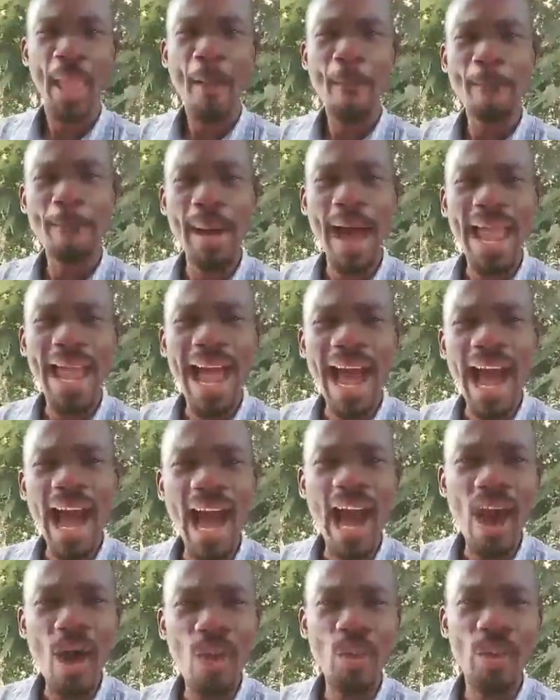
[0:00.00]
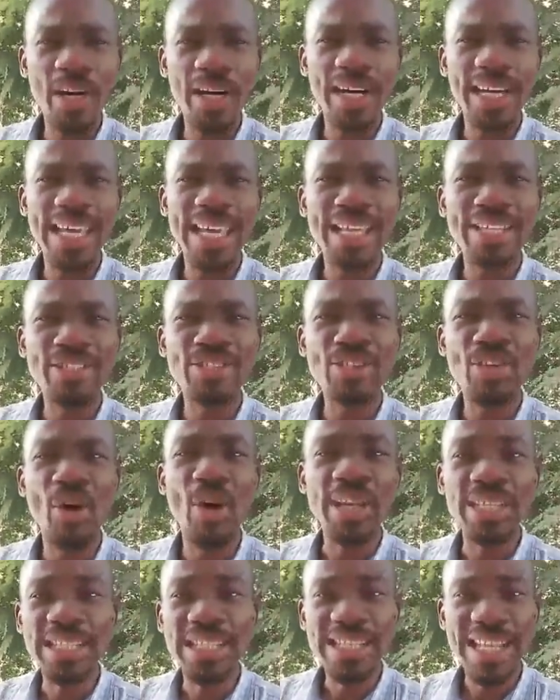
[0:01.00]
My hour is
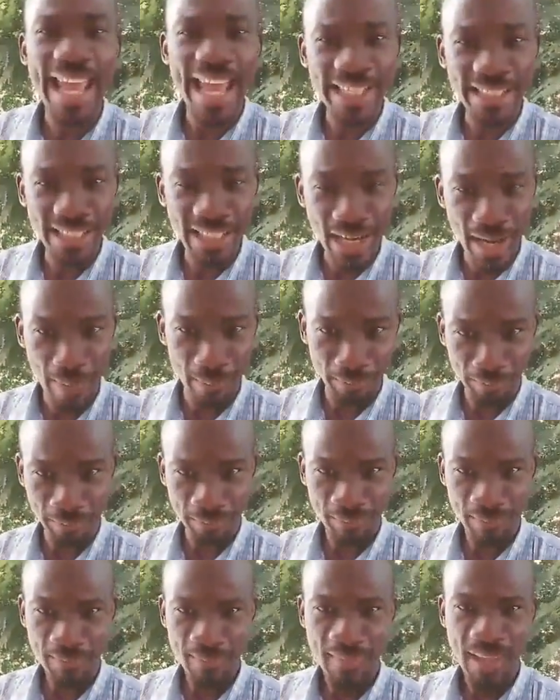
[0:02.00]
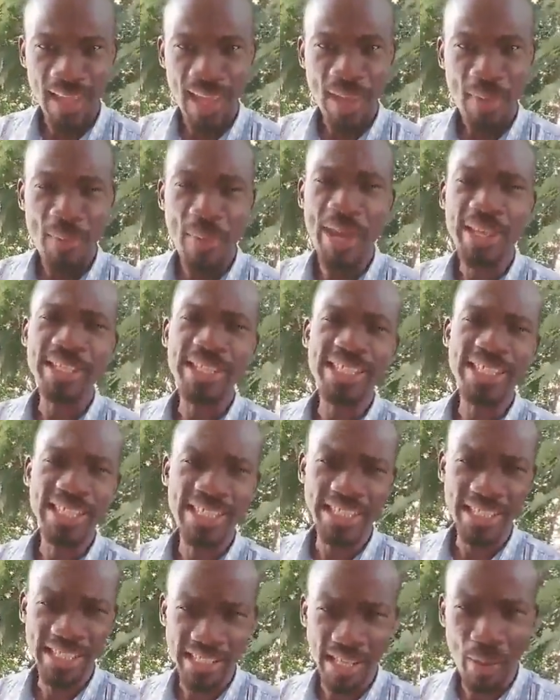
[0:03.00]
not yet come. Brothers and
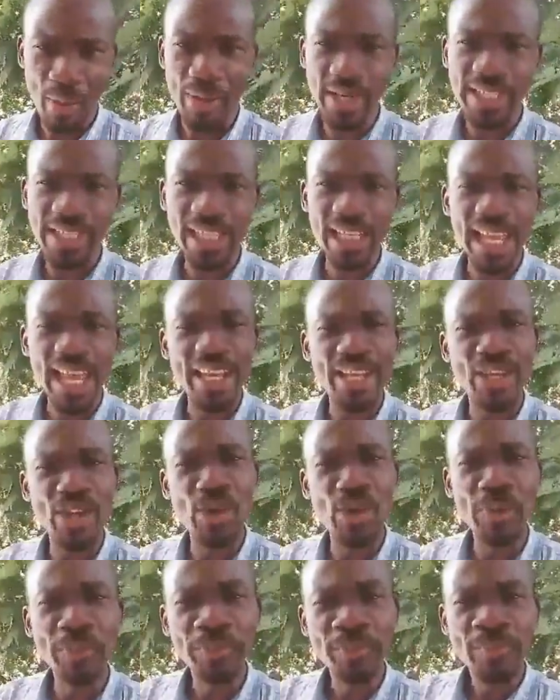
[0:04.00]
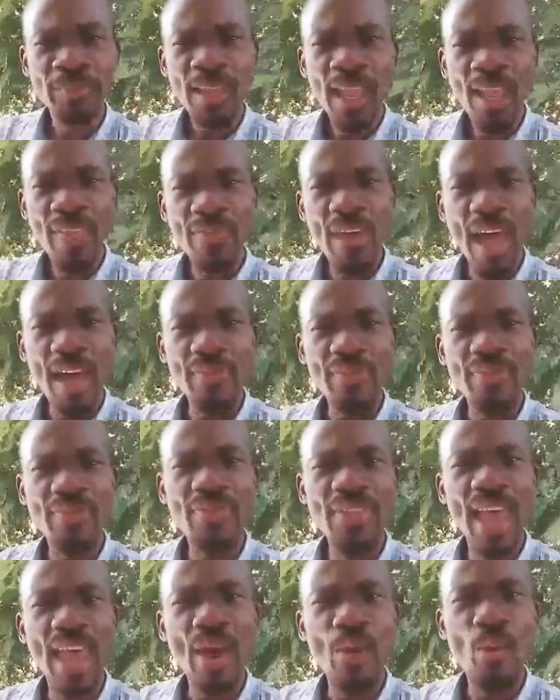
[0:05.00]
sisters, I want to declare to you that
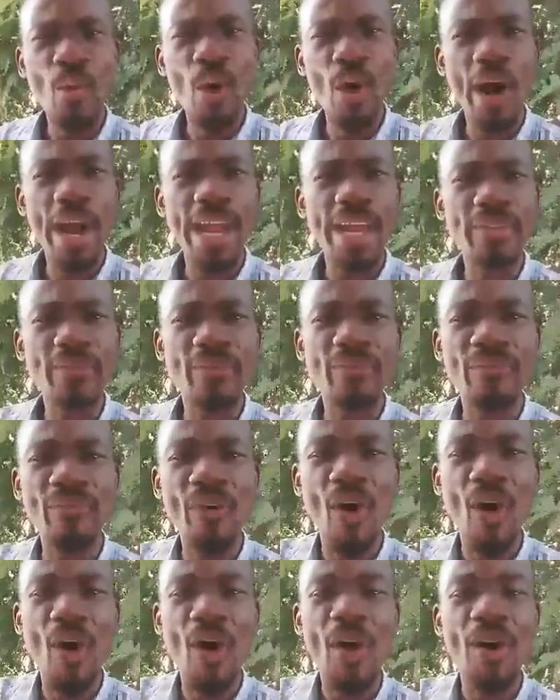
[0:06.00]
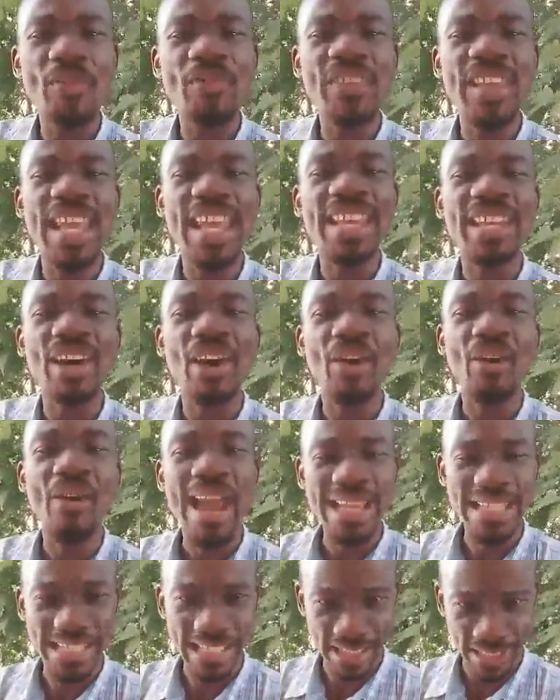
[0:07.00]
they were involved in a
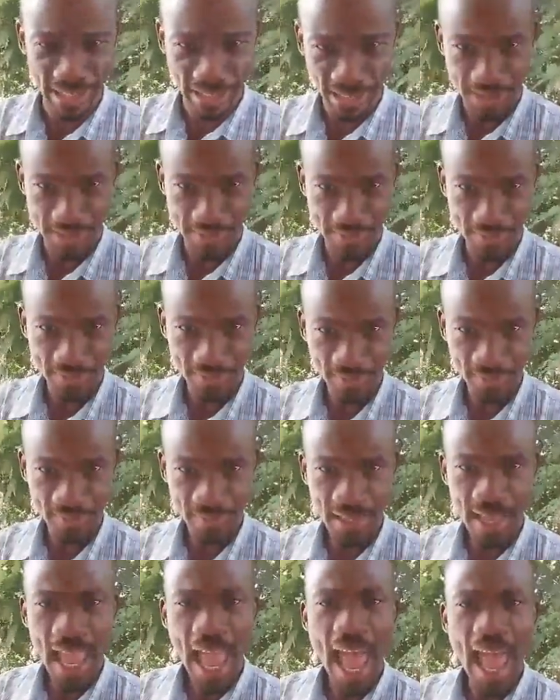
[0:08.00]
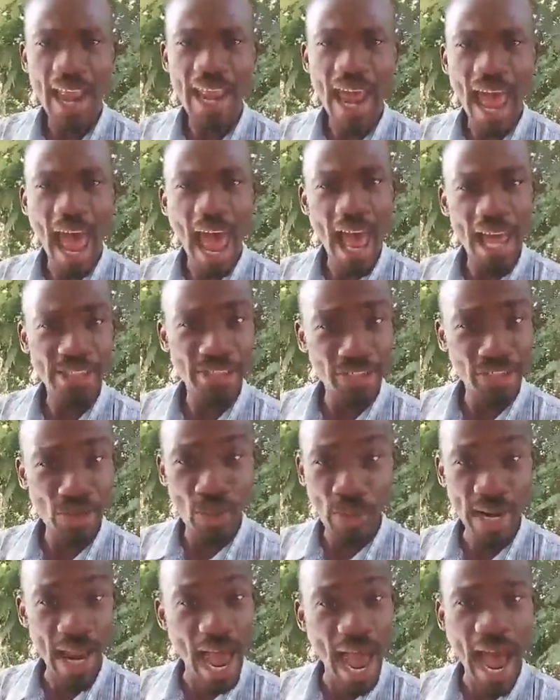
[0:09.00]
crisis. And as
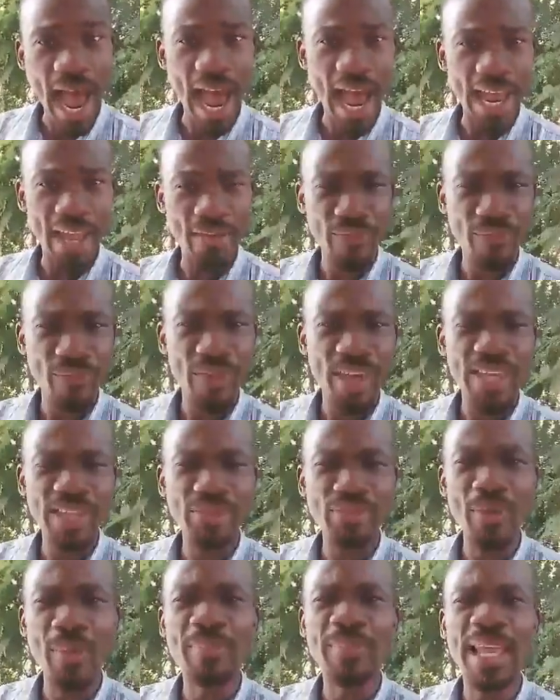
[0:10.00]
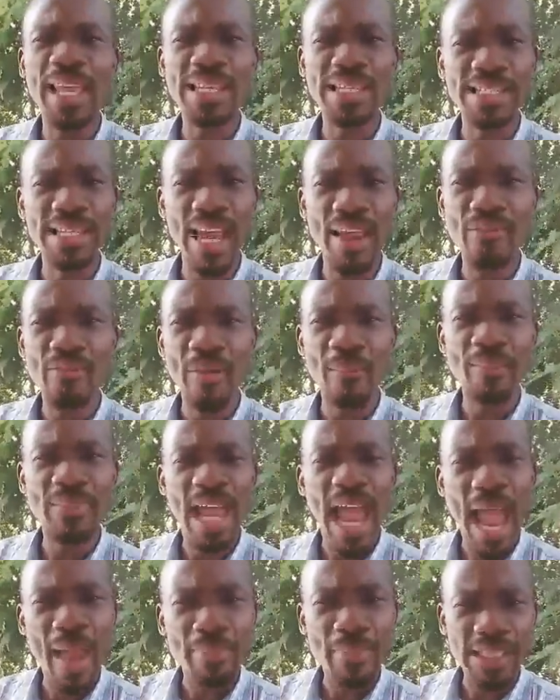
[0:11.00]
you and I face from day to day, from
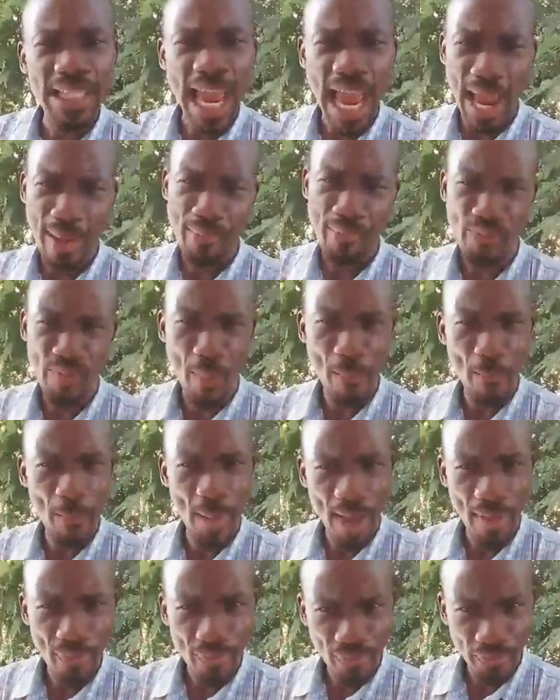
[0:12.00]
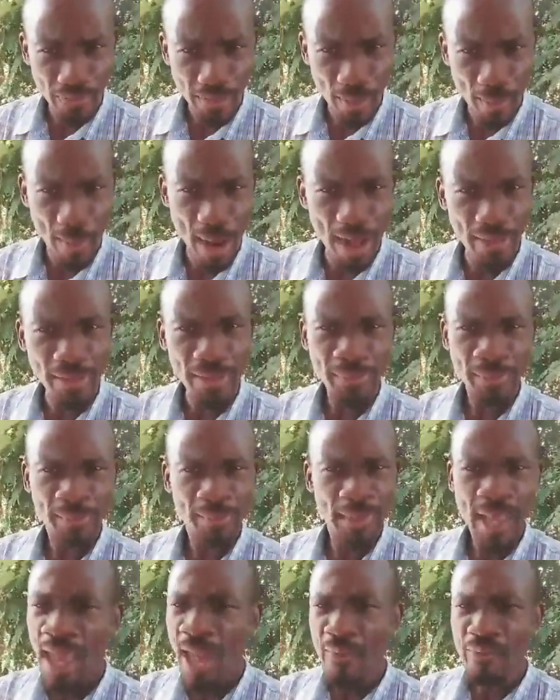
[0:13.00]
time to time, from month to month,
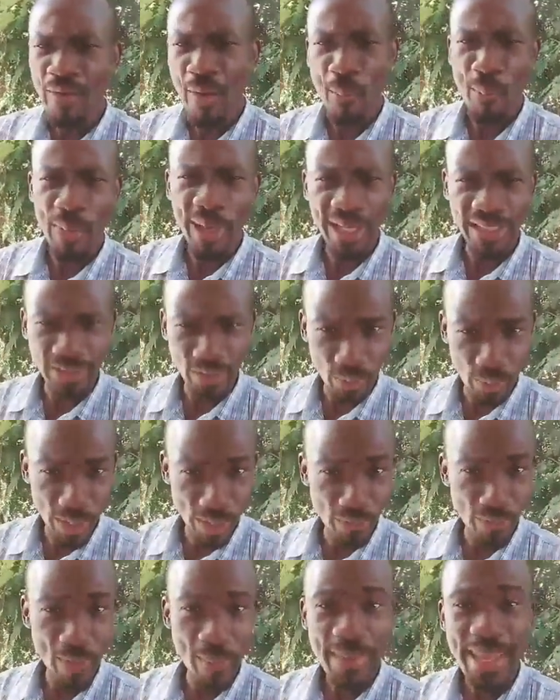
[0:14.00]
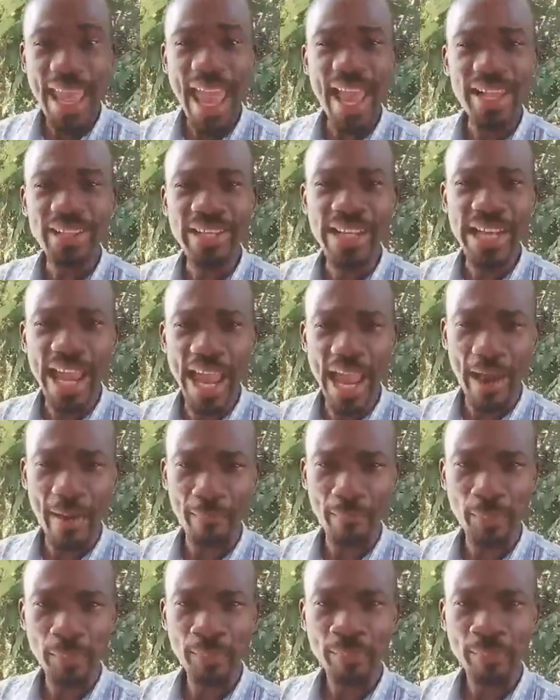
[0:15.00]
from week to week, from year to year,